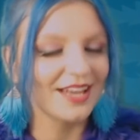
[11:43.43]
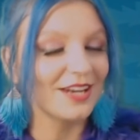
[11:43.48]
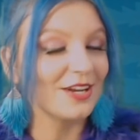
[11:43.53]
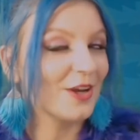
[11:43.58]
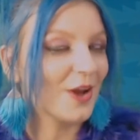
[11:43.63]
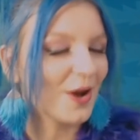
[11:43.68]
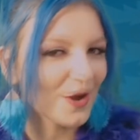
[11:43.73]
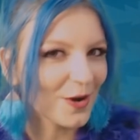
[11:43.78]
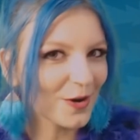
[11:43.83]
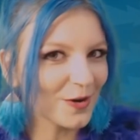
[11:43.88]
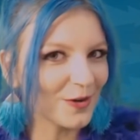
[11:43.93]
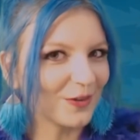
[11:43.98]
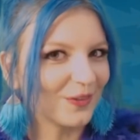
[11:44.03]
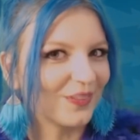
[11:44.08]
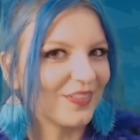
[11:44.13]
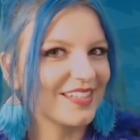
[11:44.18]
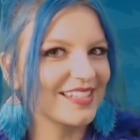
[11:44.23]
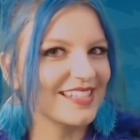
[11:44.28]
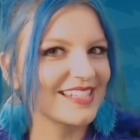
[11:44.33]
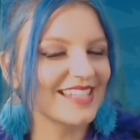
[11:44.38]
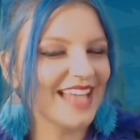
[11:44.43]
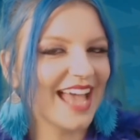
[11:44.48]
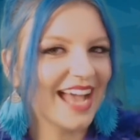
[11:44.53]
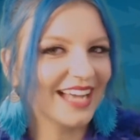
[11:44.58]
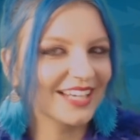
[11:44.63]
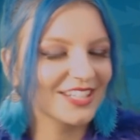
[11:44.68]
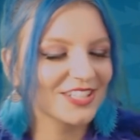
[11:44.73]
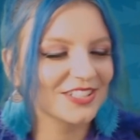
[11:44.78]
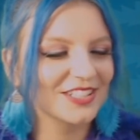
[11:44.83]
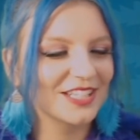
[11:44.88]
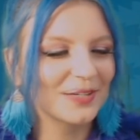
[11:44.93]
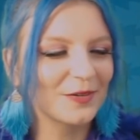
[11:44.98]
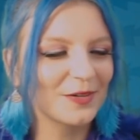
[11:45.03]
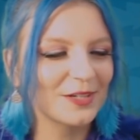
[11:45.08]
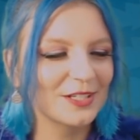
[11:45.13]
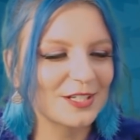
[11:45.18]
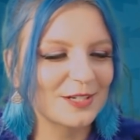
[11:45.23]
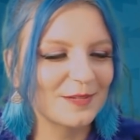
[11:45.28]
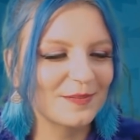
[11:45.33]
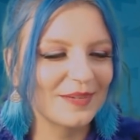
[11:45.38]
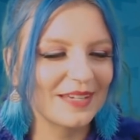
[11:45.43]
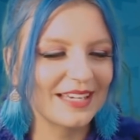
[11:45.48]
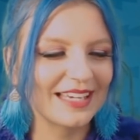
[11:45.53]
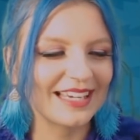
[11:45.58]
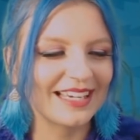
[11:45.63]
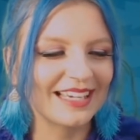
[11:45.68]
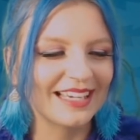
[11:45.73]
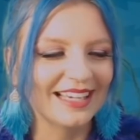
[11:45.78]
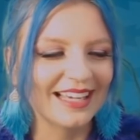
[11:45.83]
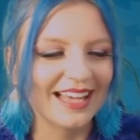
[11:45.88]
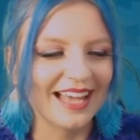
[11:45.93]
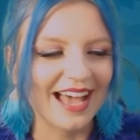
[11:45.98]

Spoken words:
No, this is actually going to be